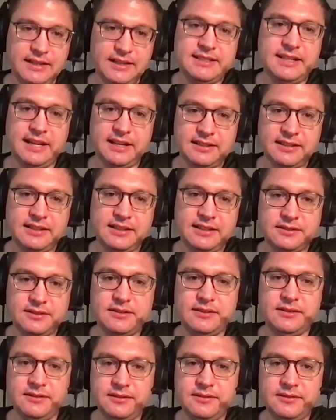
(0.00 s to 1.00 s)
exactly.
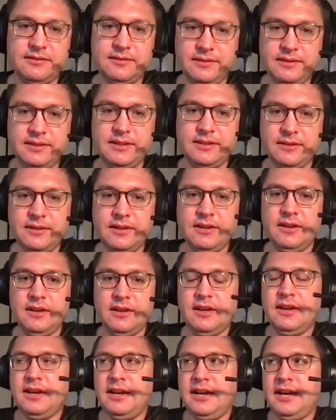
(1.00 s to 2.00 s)
Awesome.
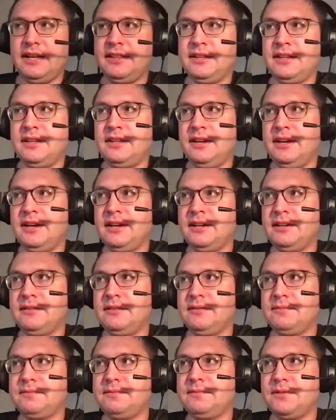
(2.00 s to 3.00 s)
And the
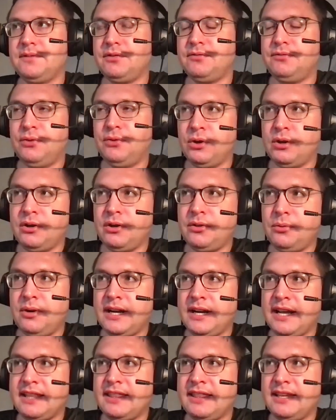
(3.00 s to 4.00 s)
and the fourth
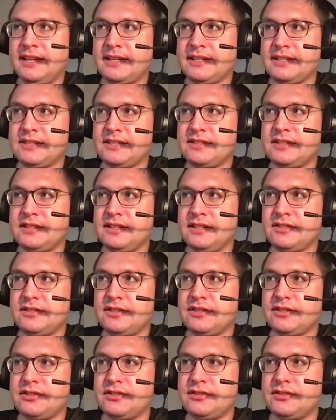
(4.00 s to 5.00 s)
one I think is is
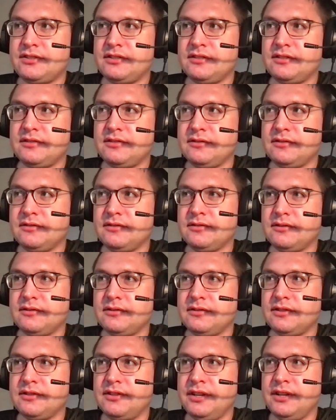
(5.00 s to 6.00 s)
this
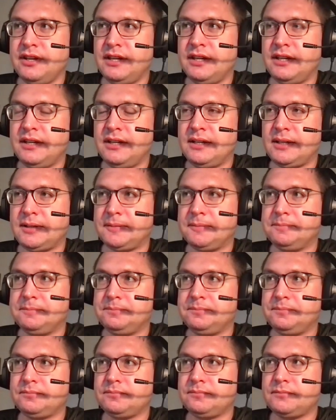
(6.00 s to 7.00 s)
the
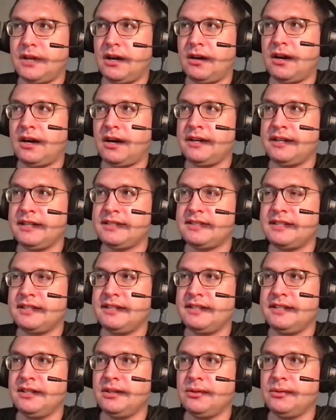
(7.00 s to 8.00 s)
hardest
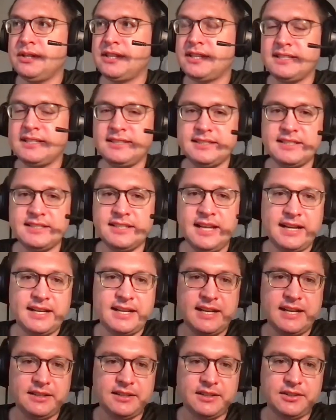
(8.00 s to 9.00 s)
to deal with because it's not
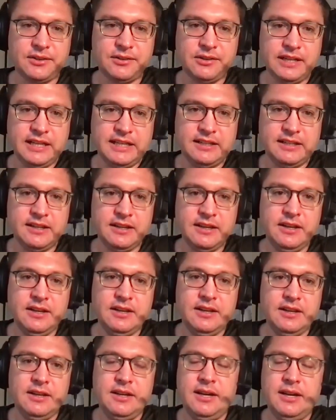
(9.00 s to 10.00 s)
concrete.
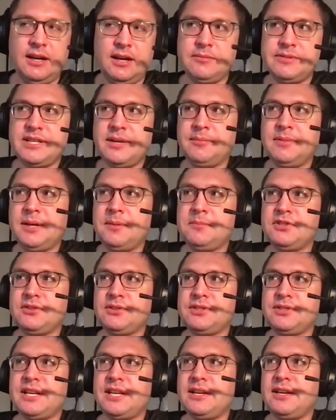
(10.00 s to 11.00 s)
Um, sometimes
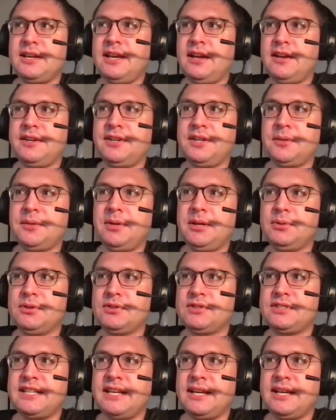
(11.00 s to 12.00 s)
you'll say, hear
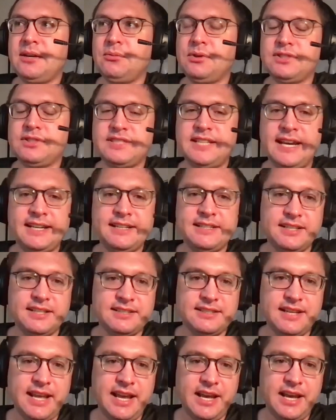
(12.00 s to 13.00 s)
people say, well, science
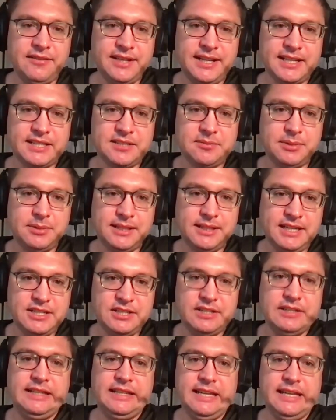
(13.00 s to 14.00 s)
doesn't have an
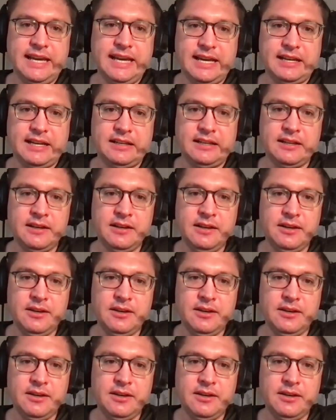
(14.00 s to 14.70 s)
explanation yet,